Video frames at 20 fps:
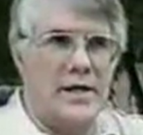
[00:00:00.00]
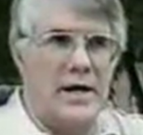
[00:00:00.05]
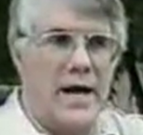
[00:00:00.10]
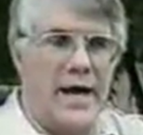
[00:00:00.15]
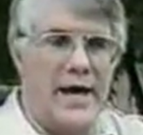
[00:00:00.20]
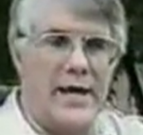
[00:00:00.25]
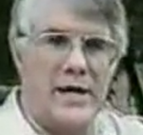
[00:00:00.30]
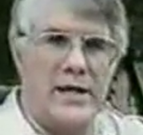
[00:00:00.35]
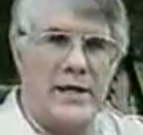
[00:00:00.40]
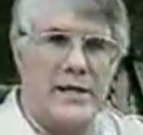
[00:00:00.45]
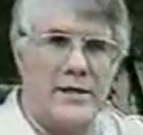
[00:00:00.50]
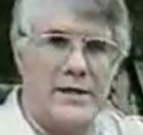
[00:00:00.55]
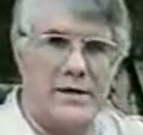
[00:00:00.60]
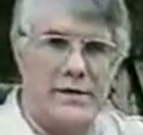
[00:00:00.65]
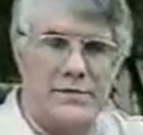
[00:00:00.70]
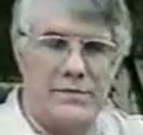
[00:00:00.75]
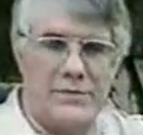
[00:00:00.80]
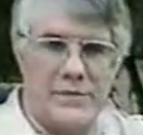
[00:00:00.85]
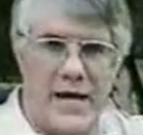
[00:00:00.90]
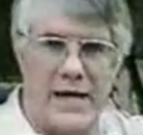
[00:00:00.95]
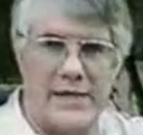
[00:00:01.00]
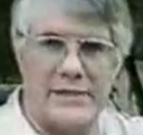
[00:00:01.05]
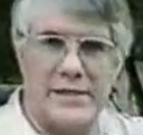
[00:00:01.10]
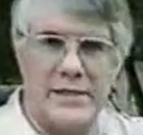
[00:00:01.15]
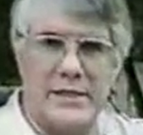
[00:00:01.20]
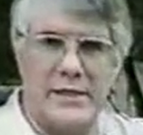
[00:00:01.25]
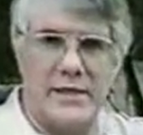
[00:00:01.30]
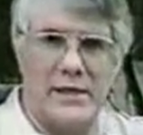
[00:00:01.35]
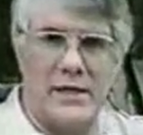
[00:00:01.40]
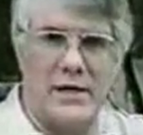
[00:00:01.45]
handling of
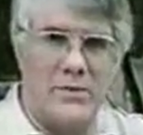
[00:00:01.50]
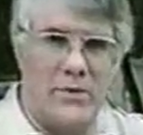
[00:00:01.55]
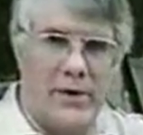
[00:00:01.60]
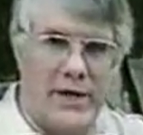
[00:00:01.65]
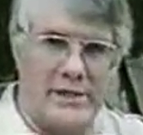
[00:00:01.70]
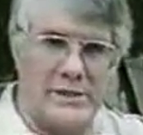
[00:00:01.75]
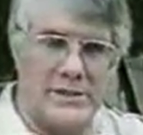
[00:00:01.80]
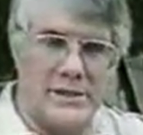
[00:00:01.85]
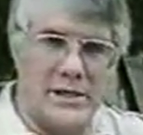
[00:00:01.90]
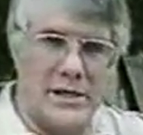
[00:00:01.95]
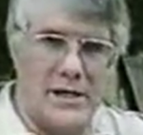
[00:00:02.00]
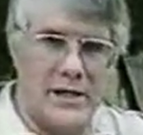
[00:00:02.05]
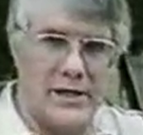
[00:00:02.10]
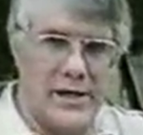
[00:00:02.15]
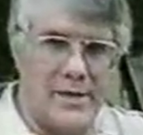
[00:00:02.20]
toxic uh, waste uh,